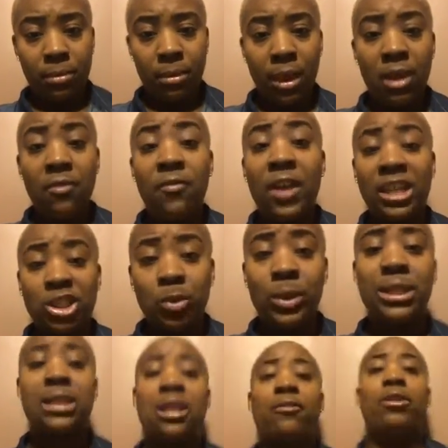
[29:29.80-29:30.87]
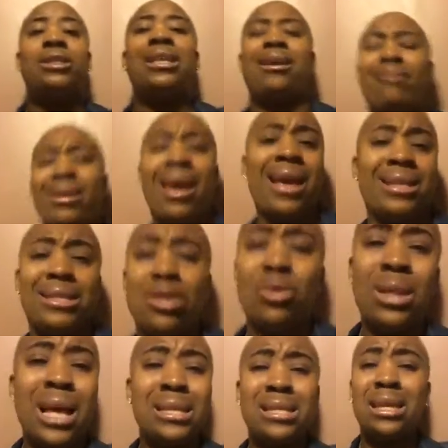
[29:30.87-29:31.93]
Infatuation at first sight. Yes. So
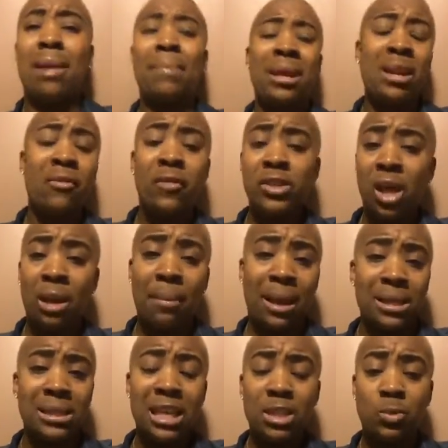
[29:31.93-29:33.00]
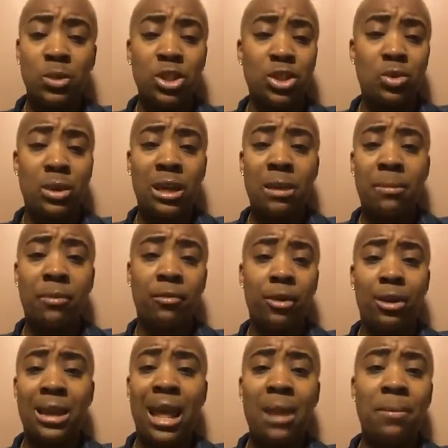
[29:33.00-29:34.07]
that's, I mean, if it's all about sex, we just going to keep it
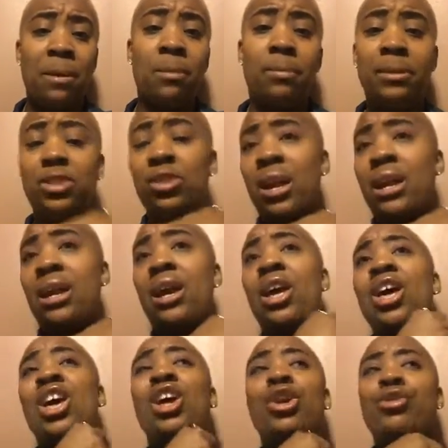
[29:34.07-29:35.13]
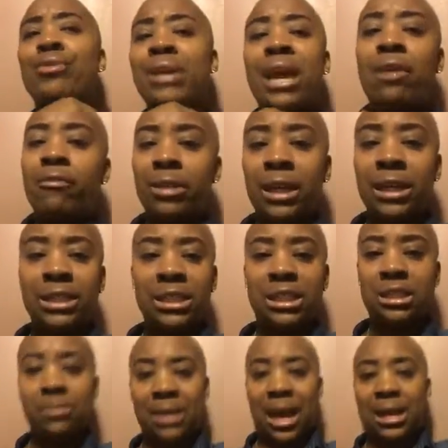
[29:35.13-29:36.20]
real. A lot of people be trying to create
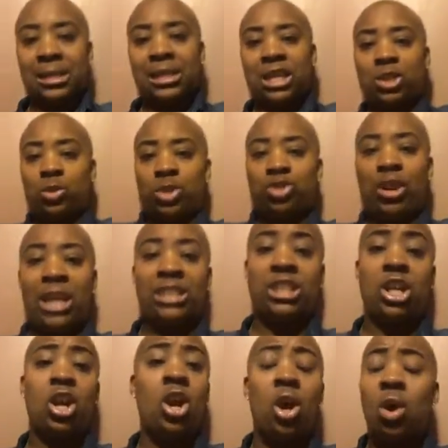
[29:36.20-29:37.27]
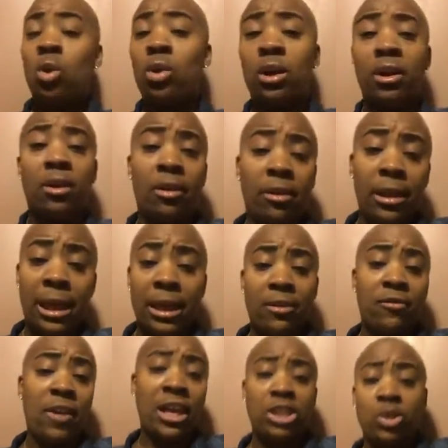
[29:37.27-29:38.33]
relationships out of sexual attraction or uh,
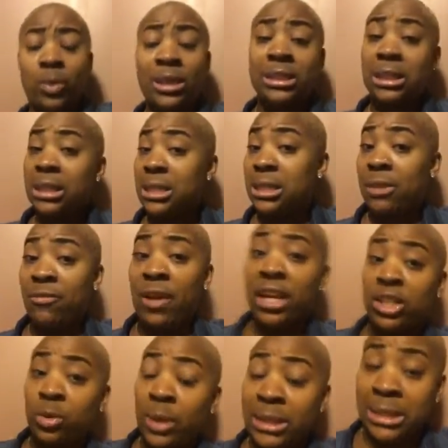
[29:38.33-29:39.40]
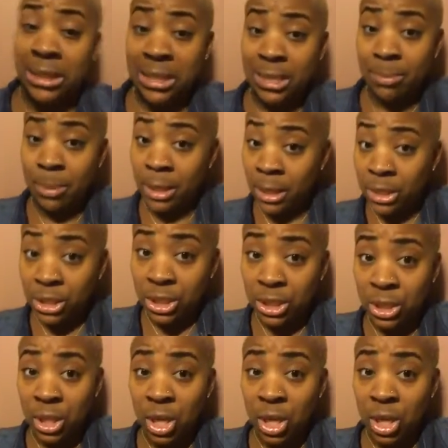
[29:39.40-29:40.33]
infatuation because the infatuation is a bitch